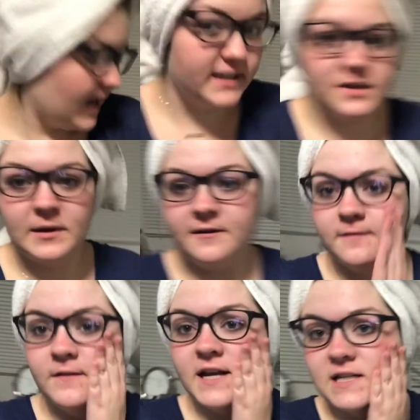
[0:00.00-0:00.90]
I did my
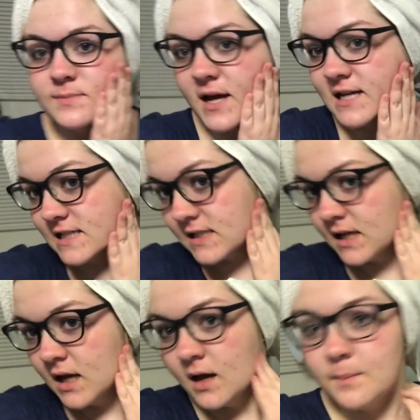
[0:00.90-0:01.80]
face mask.
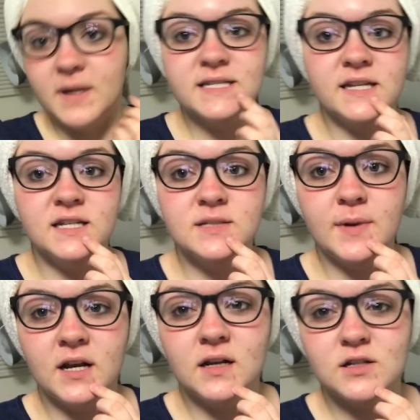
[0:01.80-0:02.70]
My skin's
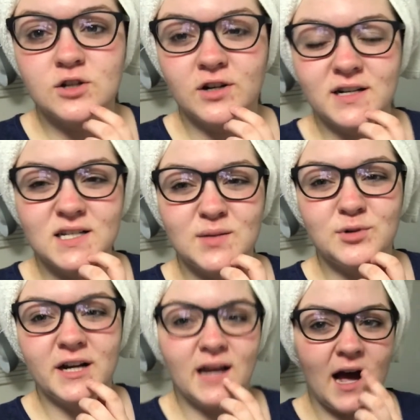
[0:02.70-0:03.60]
been starting to
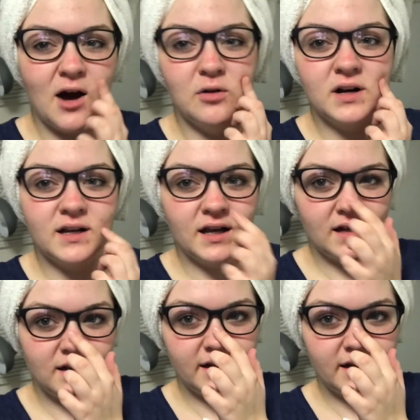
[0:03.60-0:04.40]
break out again